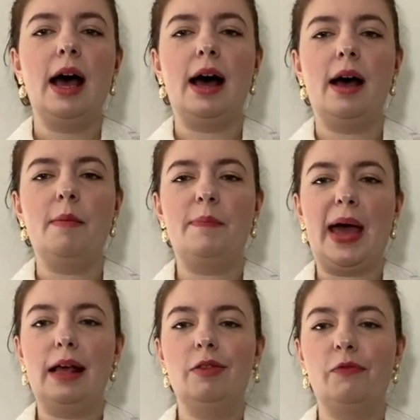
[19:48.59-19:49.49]

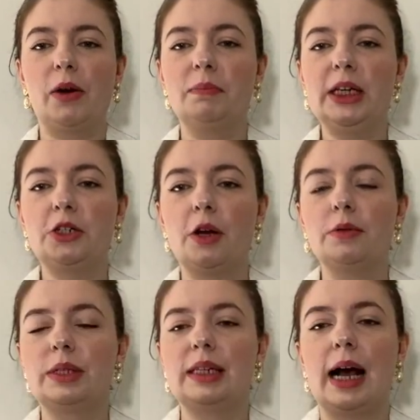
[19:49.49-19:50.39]
Beth from B.
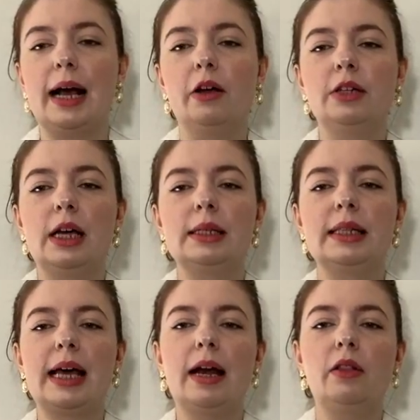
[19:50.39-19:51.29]
Jones Style
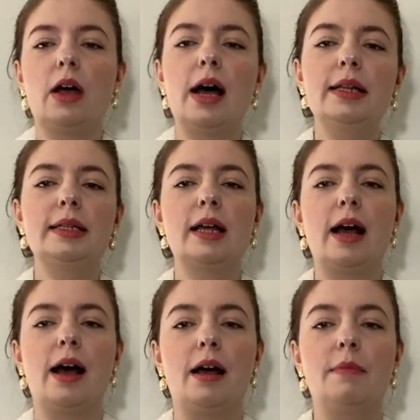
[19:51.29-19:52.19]
does that a lot.
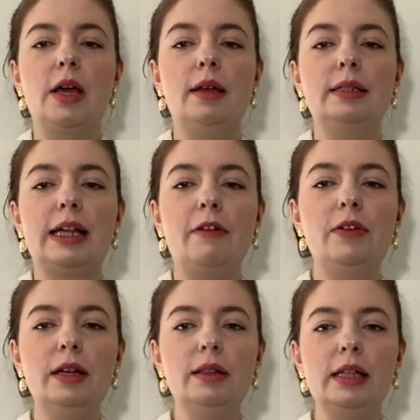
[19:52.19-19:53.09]

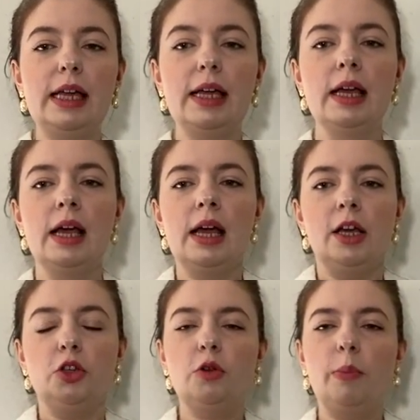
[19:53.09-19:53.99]
Definitely,
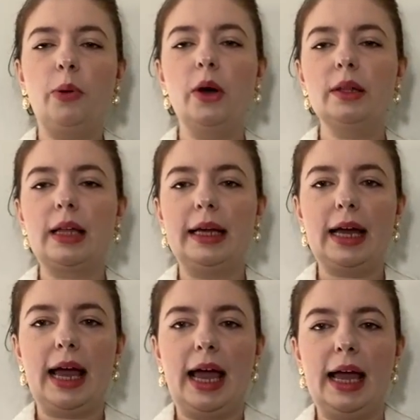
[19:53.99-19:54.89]
you could put
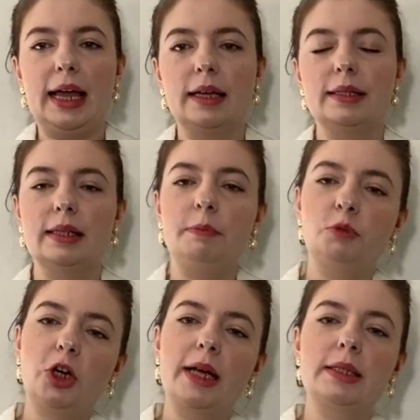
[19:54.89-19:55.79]
like a
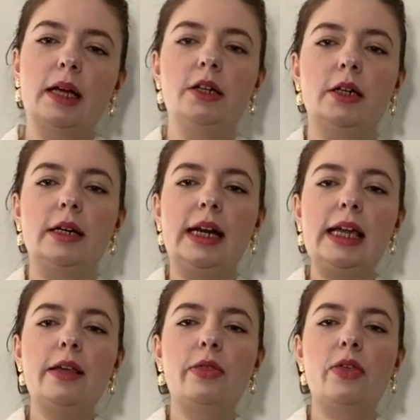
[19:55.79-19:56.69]
slip dress
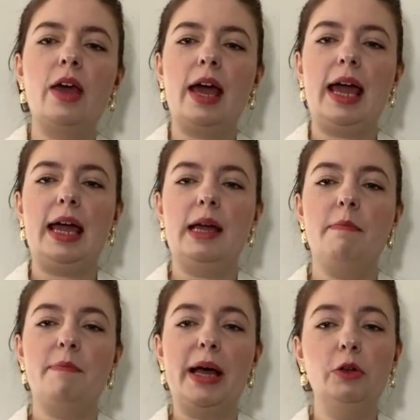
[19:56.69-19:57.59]
underneath
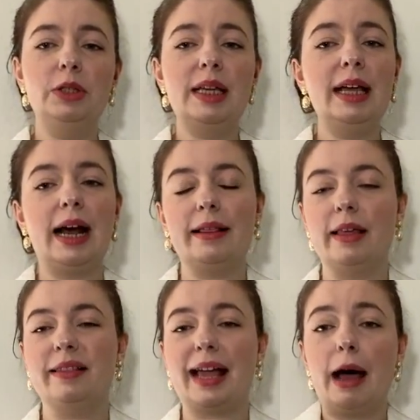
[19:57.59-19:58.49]
and belt it. I
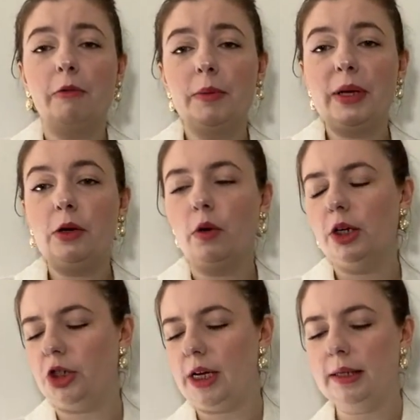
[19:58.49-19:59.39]
think that would be
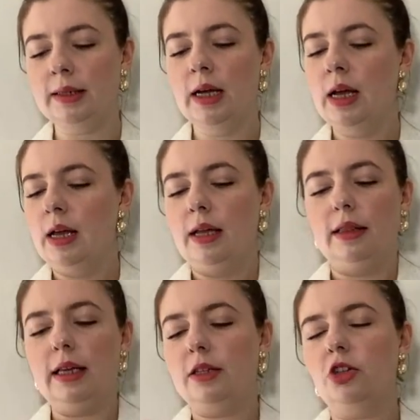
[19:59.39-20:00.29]
gorgeous.
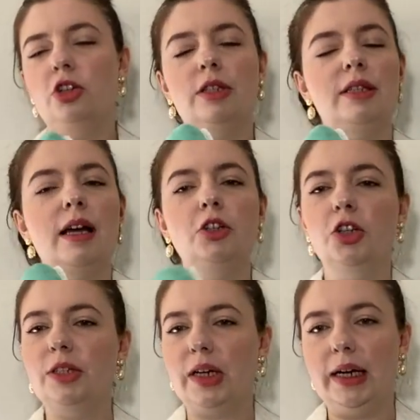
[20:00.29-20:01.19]
This is just such
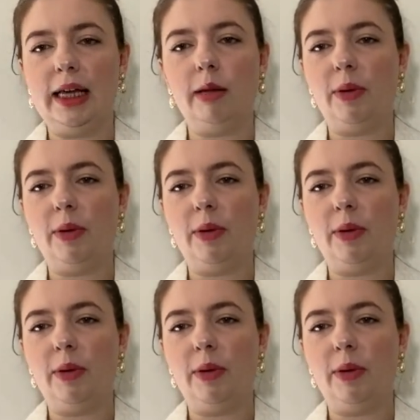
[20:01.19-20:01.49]
a stunning